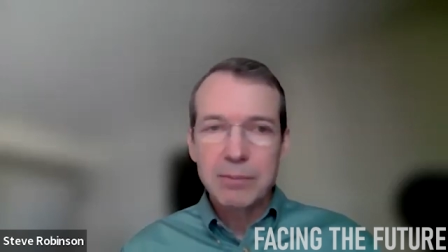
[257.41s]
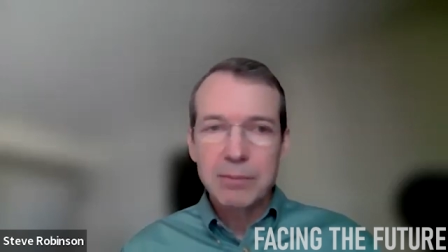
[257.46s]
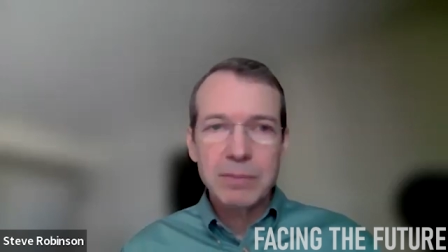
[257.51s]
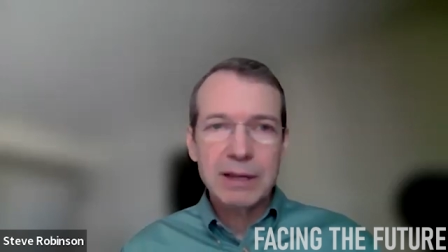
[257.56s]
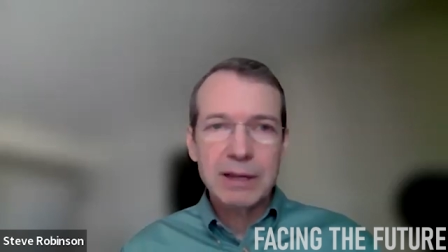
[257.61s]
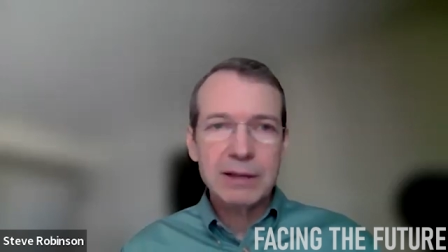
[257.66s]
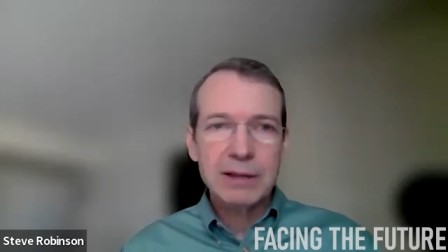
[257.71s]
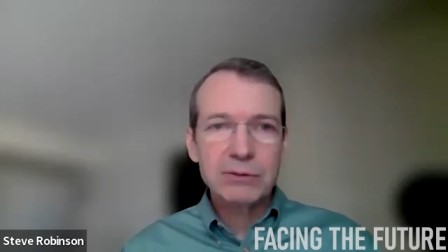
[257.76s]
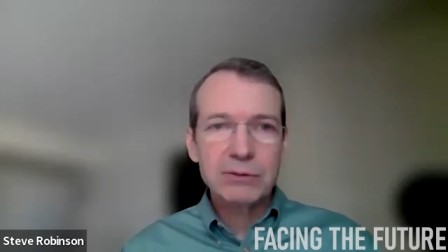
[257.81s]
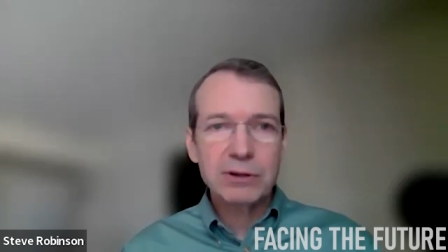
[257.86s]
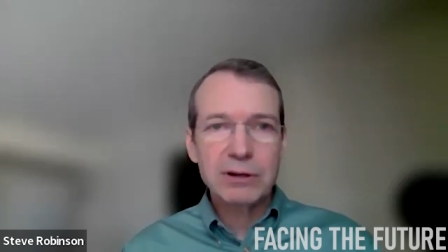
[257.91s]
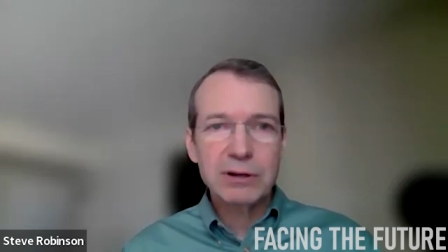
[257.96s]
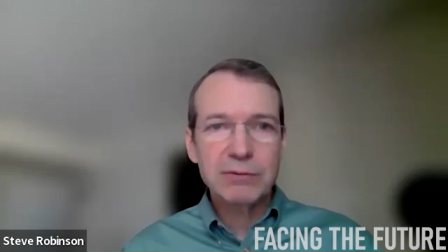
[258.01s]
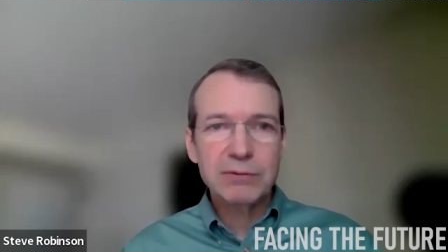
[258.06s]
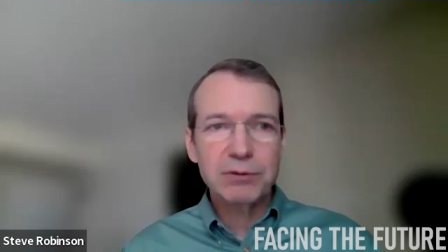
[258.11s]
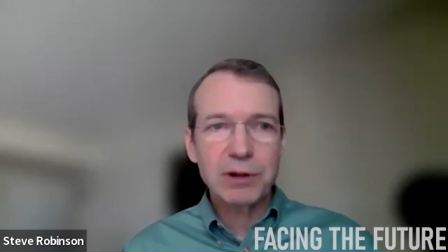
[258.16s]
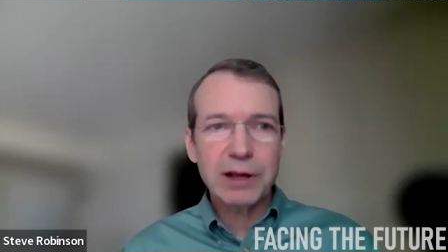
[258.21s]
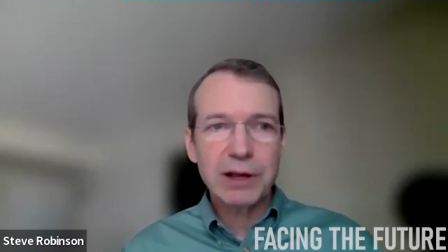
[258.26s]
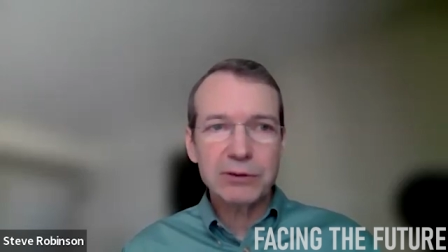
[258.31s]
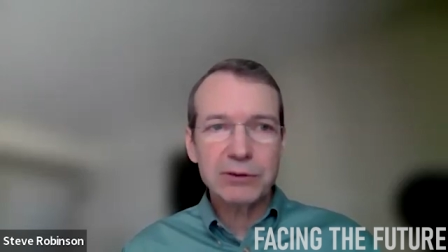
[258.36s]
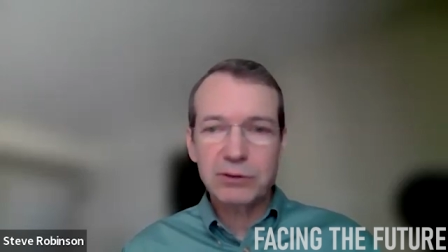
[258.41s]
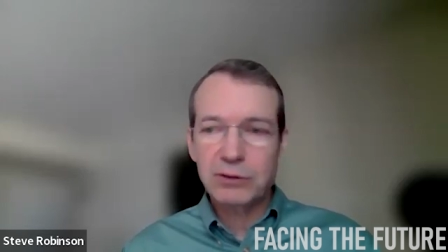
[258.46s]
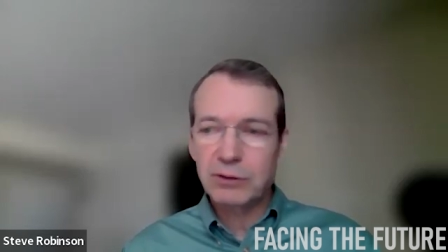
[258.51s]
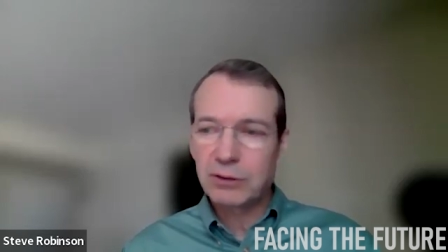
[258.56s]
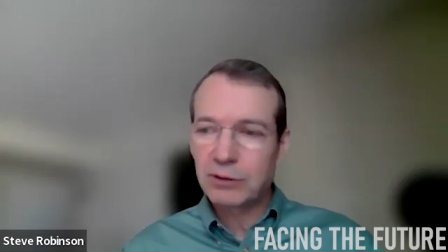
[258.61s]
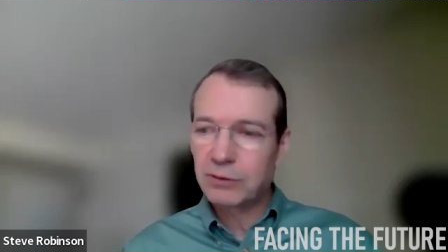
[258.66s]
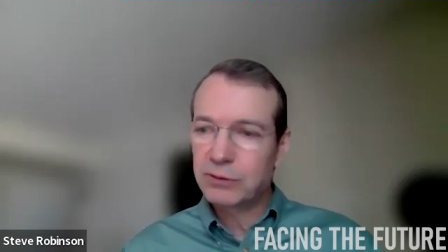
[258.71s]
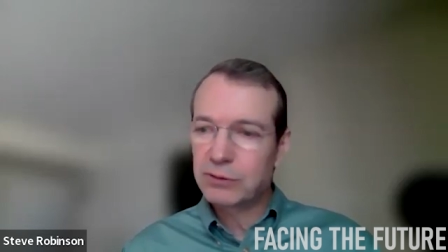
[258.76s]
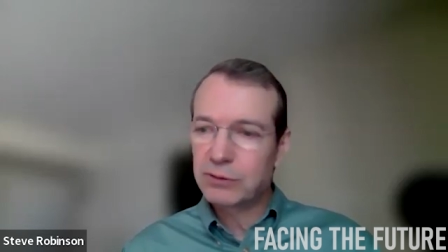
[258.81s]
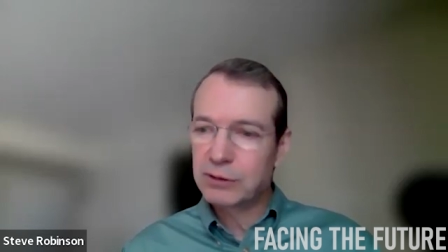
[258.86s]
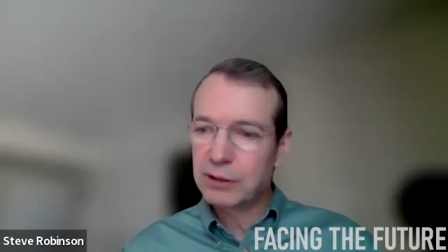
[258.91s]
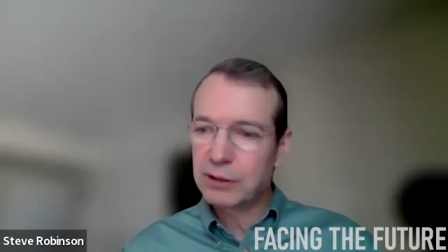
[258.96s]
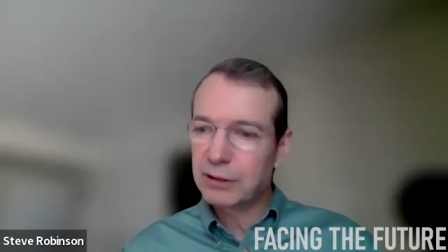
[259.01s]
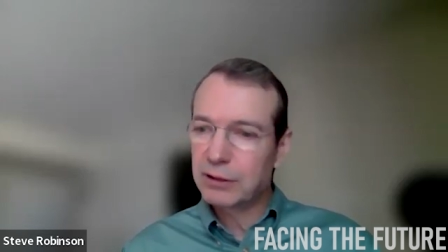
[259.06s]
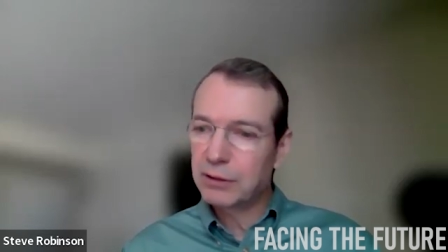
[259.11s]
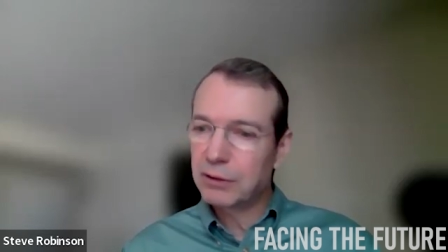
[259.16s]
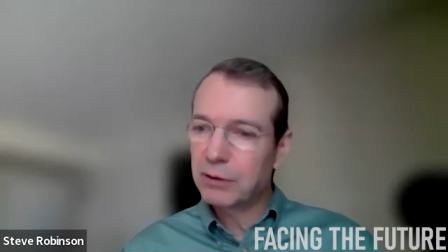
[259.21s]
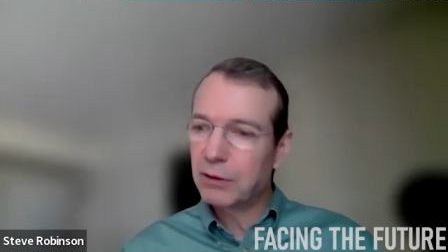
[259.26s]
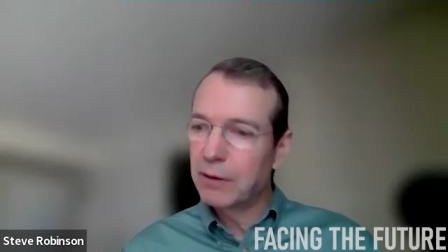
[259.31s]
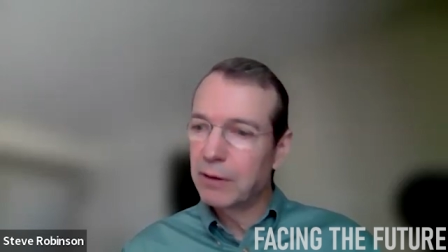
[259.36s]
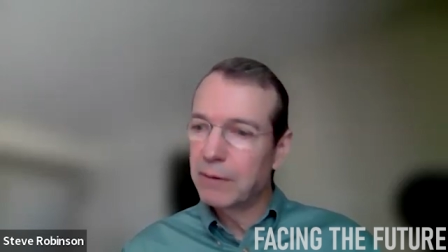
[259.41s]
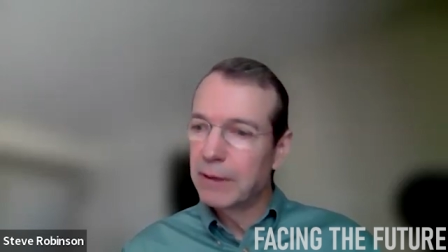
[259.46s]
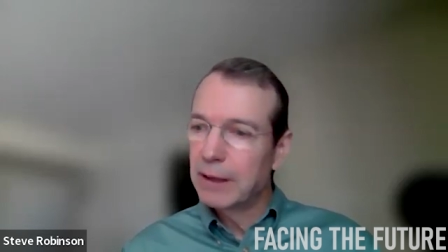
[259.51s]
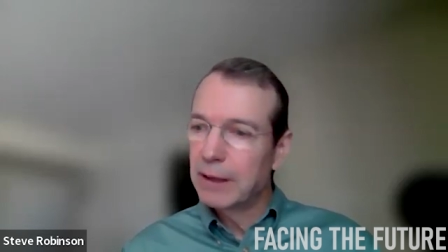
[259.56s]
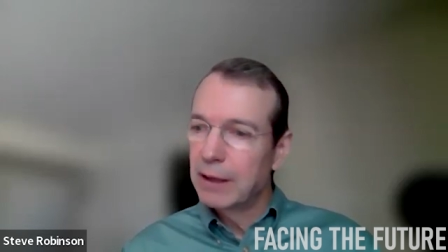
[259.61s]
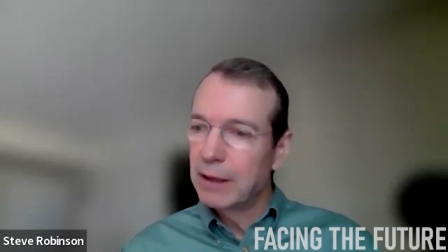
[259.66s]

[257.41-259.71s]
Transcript: means that inflation is still